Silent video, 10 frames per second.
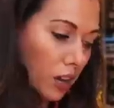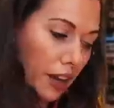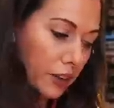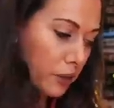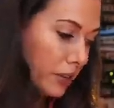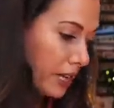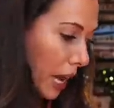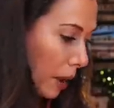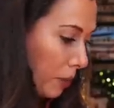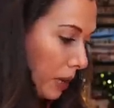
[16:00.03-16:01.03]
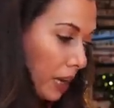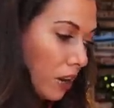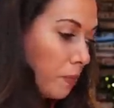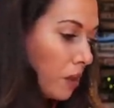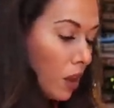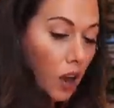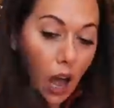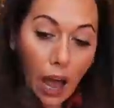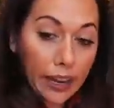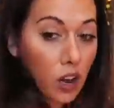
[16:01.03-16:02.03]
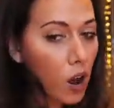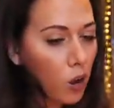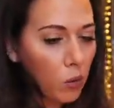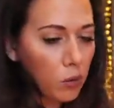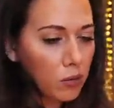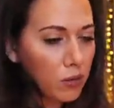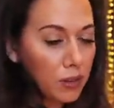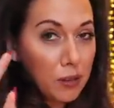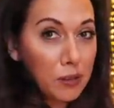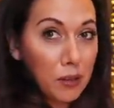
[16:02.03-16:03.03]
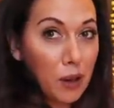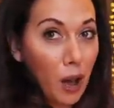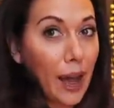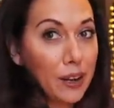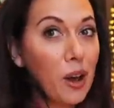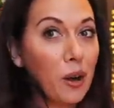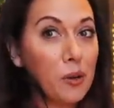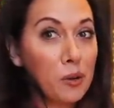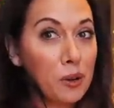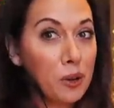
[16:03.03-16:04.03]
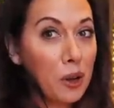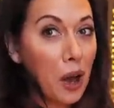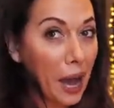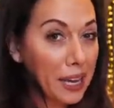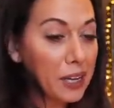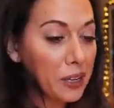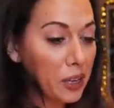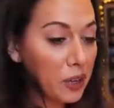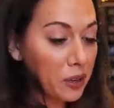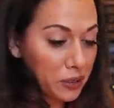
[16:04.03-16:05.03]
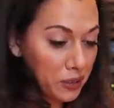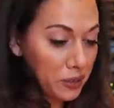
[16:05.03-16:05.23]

a lot of green happening. I know. I know. I hear you.